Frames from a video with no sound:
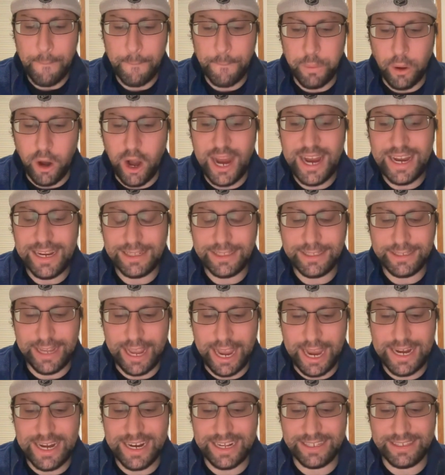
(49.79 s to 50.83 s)
Bryant
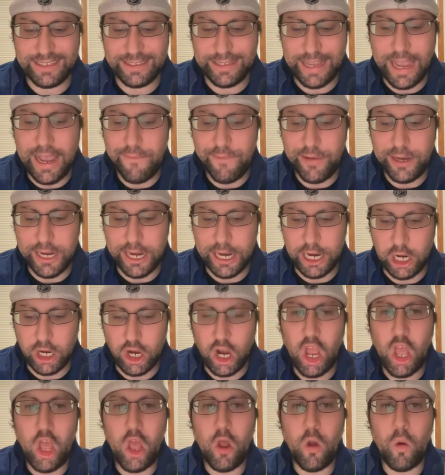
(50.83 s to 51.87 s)
signed a seven-year,